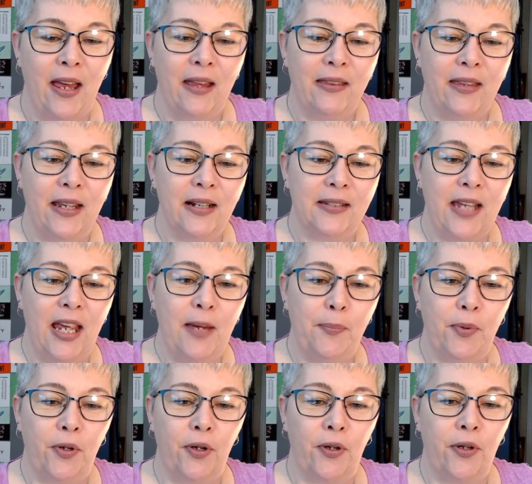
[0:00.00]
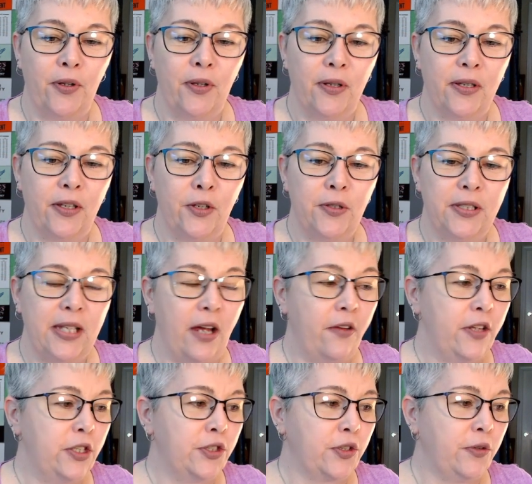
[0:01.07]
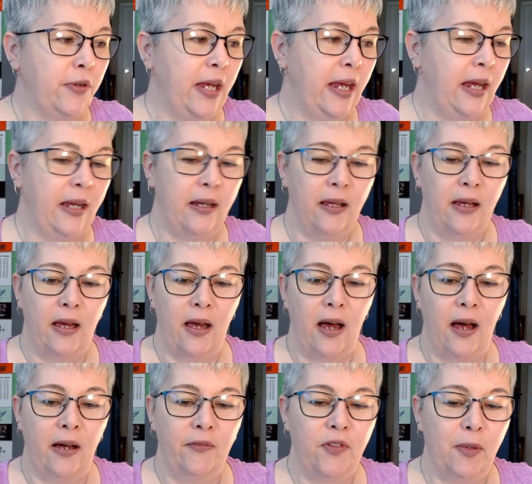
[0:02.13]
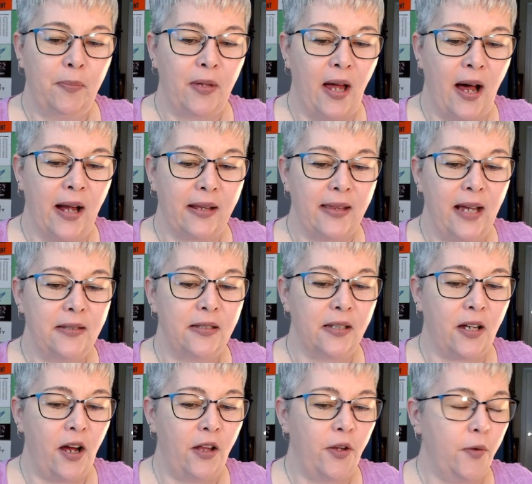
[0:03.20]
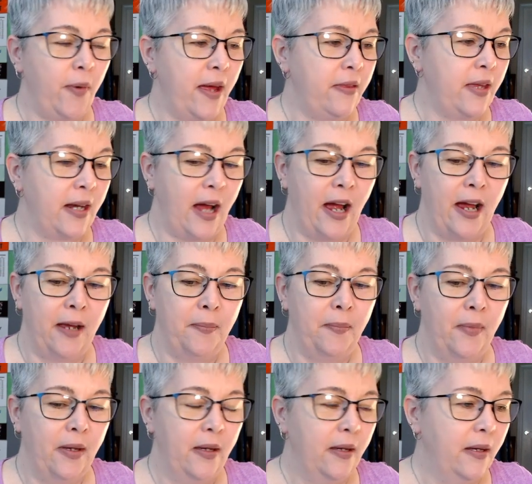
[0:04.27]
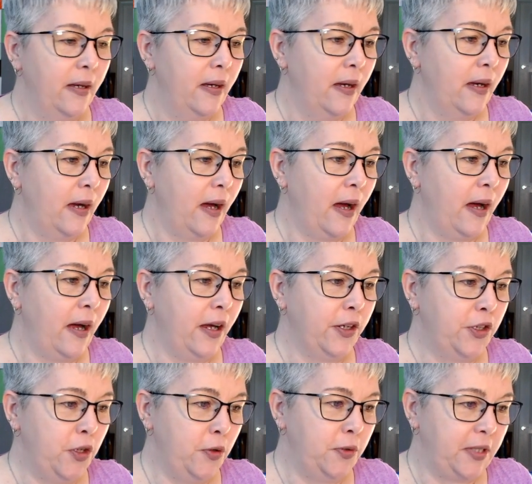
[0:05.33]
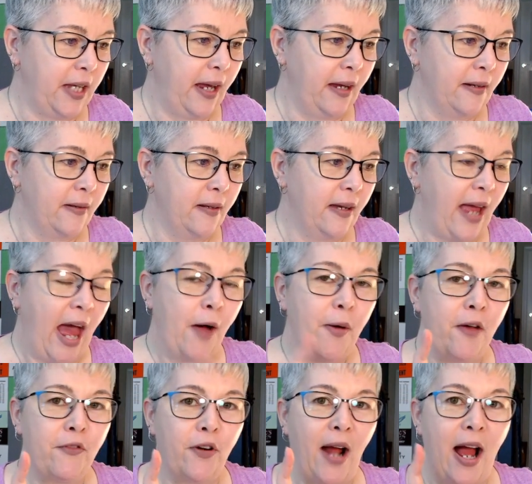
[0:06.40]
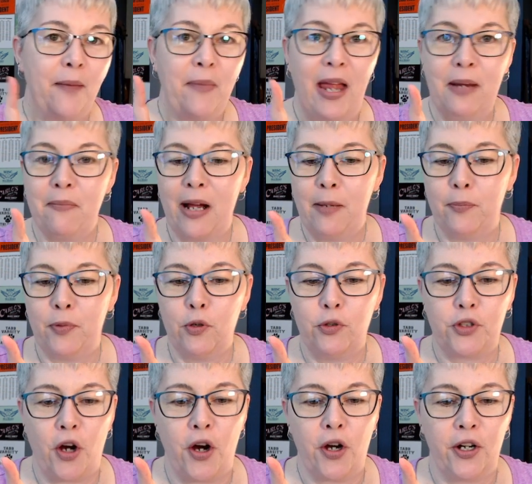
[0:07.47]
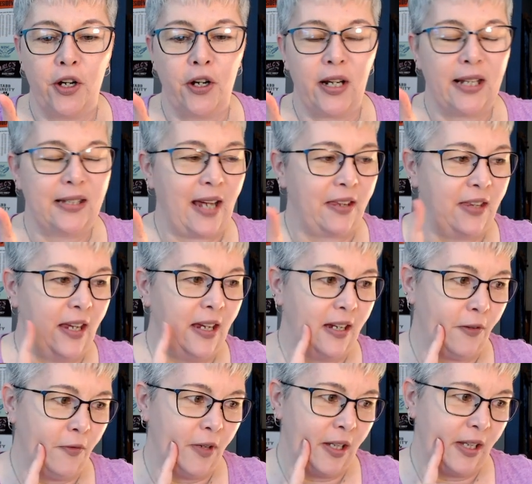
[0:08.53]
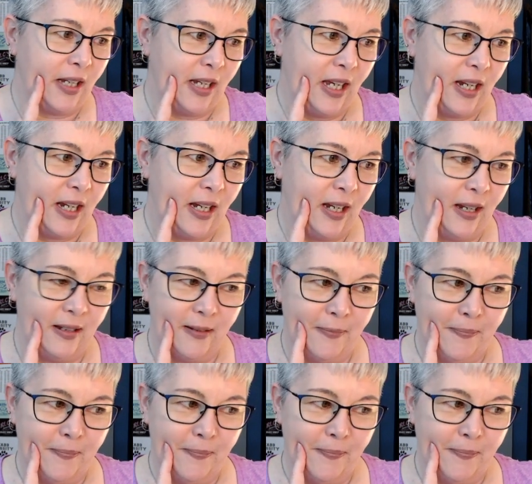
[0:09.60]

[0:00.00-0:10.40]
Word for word: The example you see on the screen of the block, that's the colorway that I'm uh, using. However, I made my blue darker because I think it really needed it.